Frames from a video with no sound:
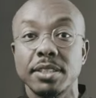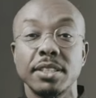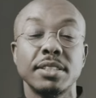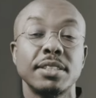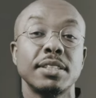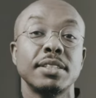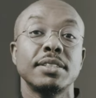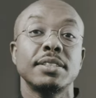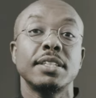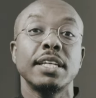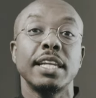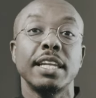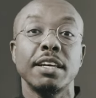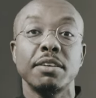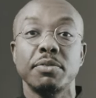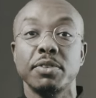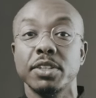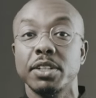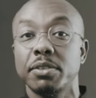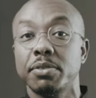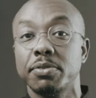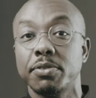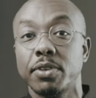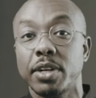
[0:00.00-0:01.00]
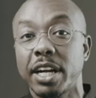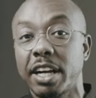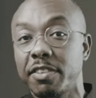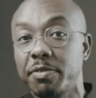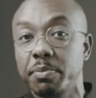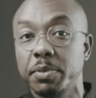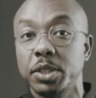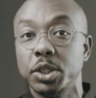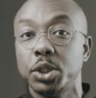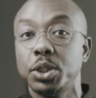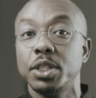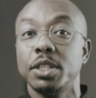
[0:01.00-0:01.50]
This is the level of
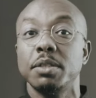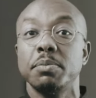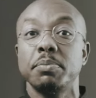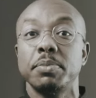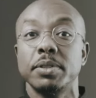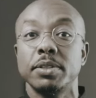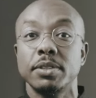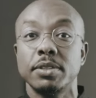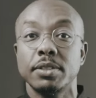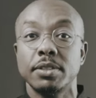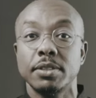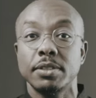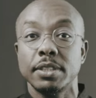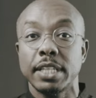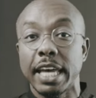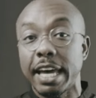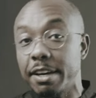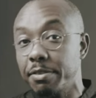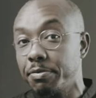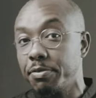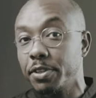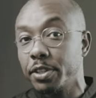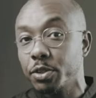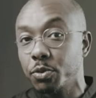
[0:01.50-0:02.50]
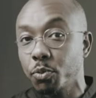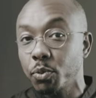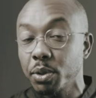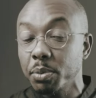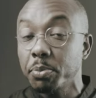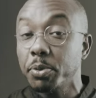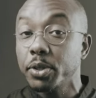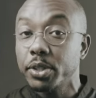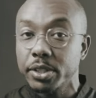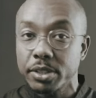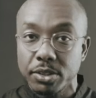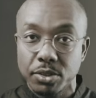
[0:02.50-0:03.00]
craftsmanship and effort we
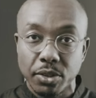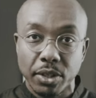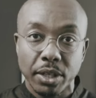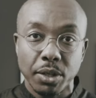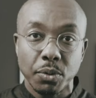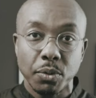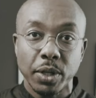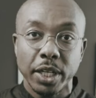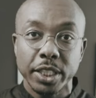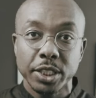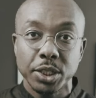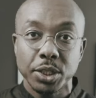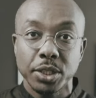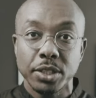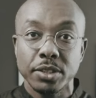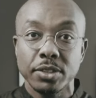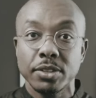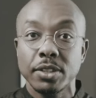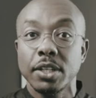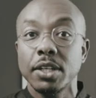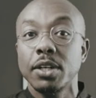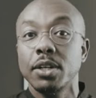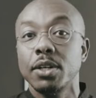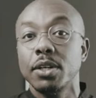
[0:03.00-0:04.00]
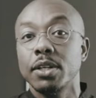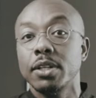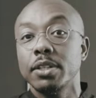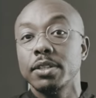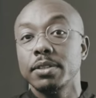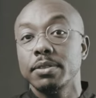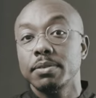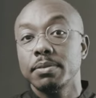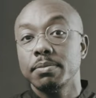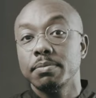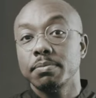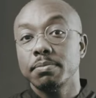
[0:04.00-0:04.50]
put into our watches.
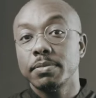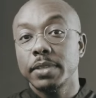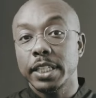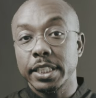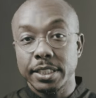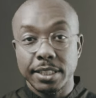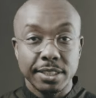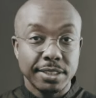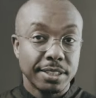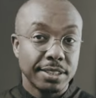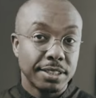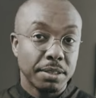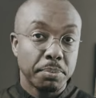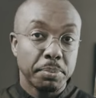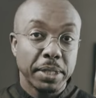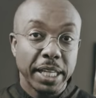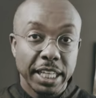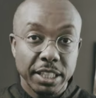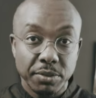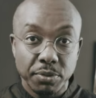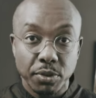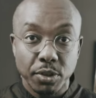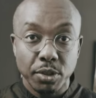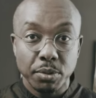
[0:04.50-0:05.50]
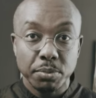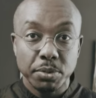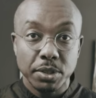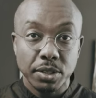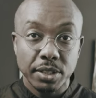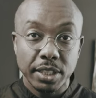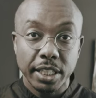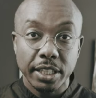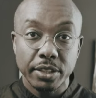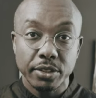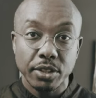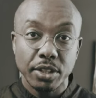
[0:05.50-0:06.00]
And this is a platform to
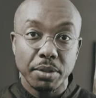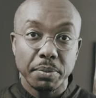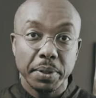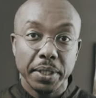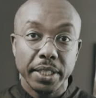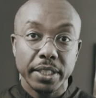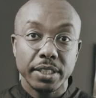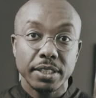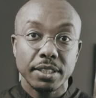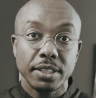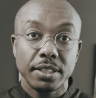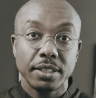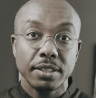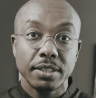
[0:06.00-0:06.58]
tell you about it.